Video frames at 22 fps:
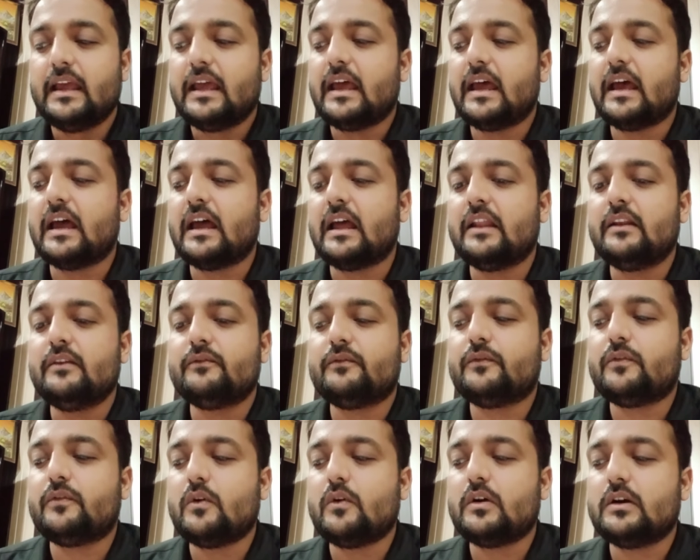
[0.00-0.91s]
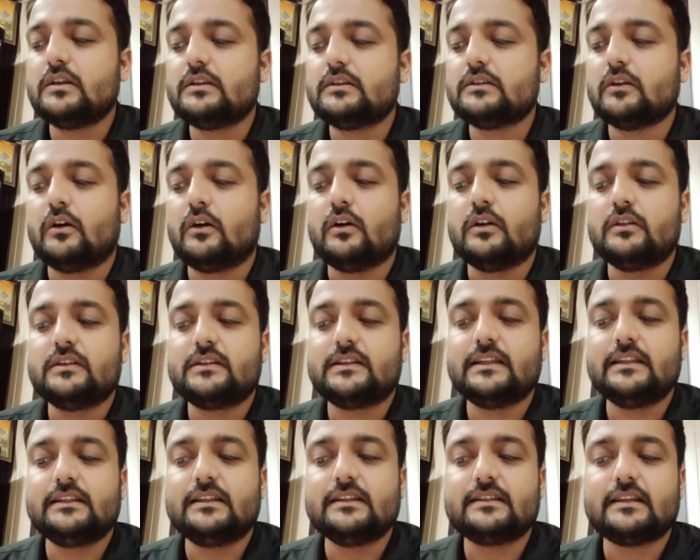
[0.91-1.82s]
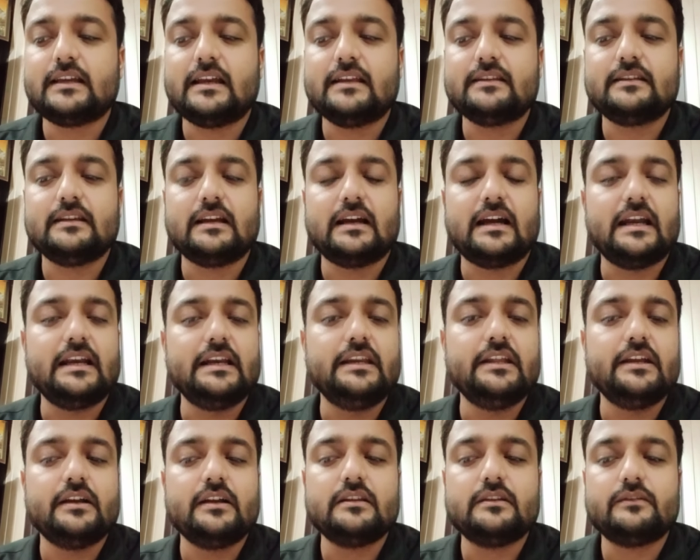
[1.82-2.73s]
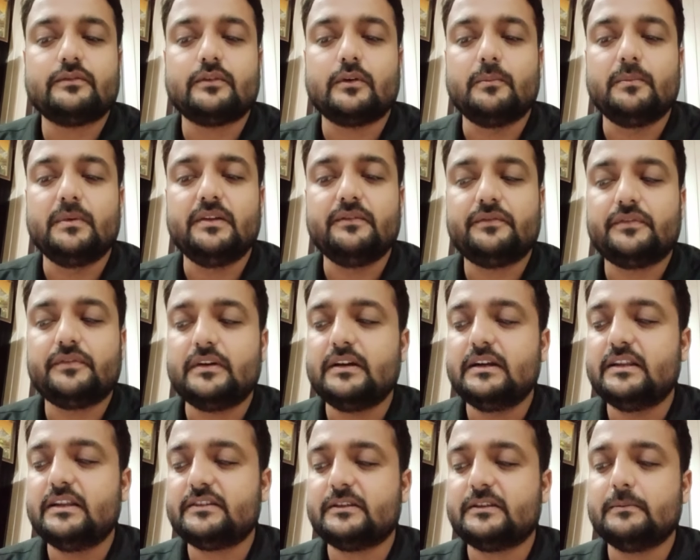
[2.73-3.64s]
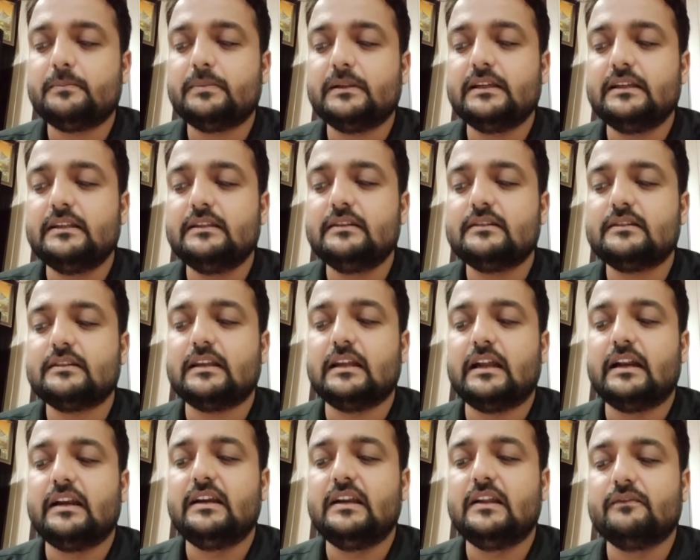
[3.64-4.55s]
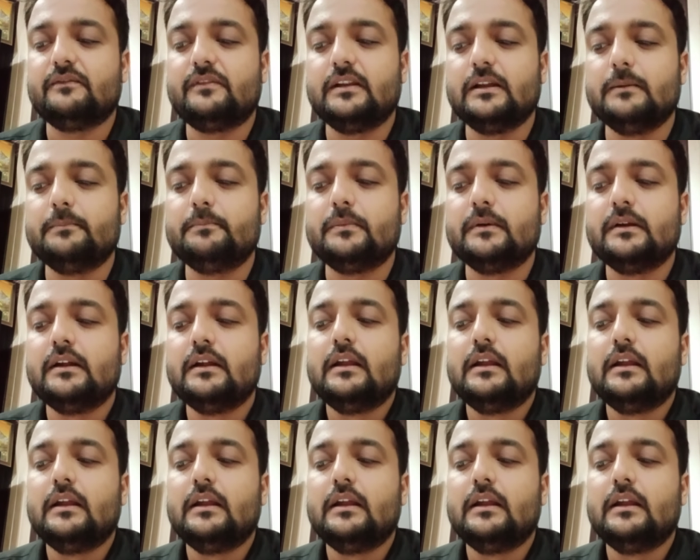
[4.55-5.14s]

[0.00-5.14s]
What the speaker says: and focus on synthesizing ideas from different disciplines and develop